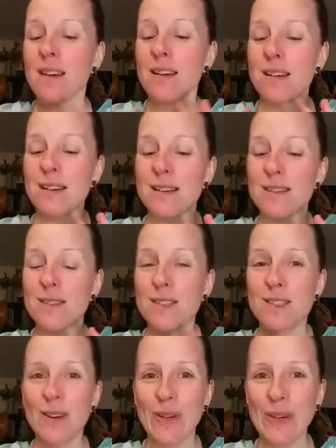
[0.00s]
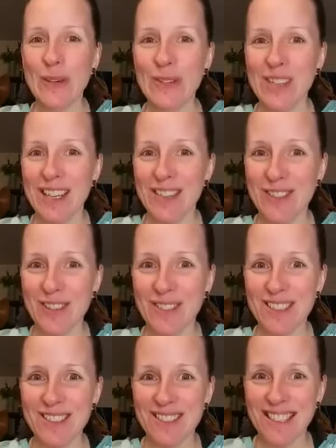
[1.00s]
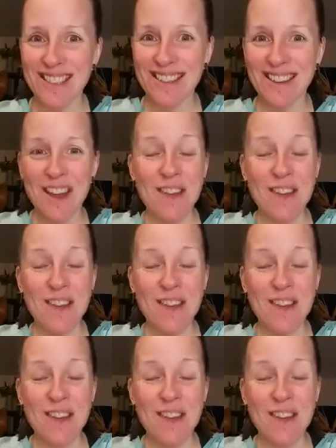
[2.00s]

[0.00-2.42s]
Uh, so, who am I and what am I doing here?